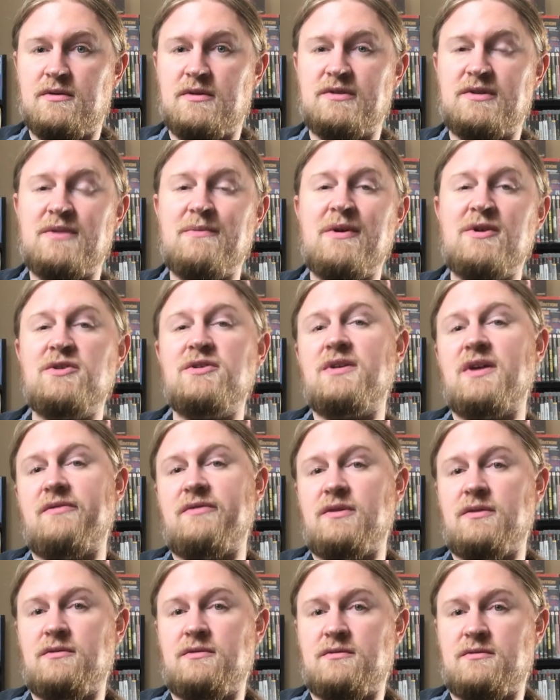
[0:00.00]
C major
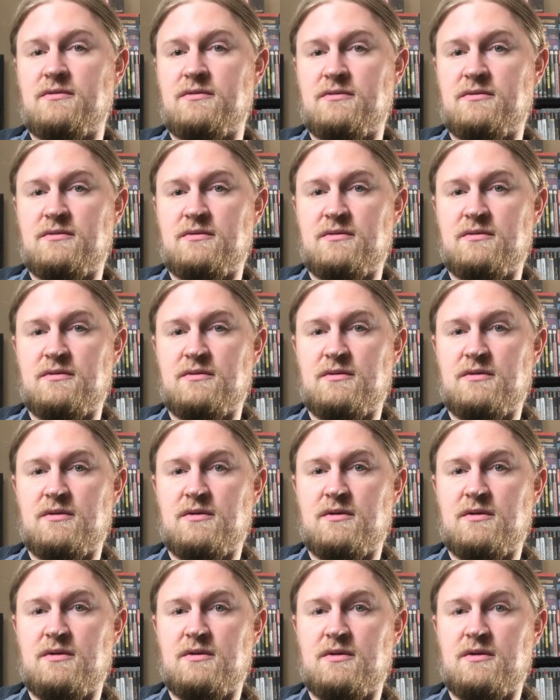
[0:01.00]
7
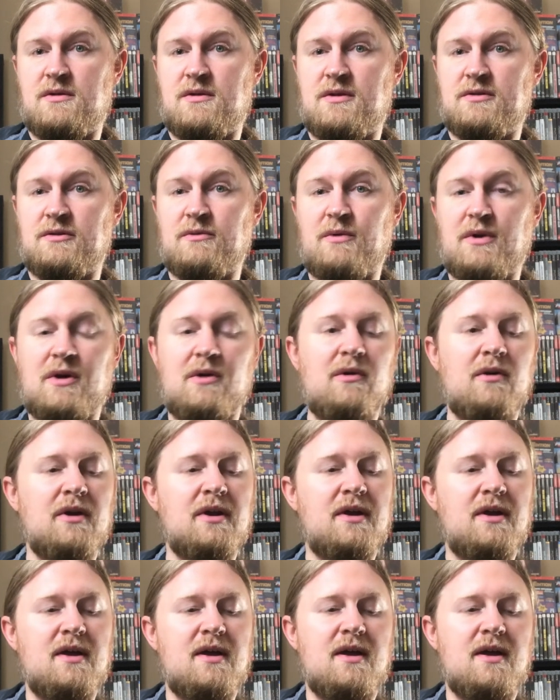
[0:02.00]
as our 1 chord.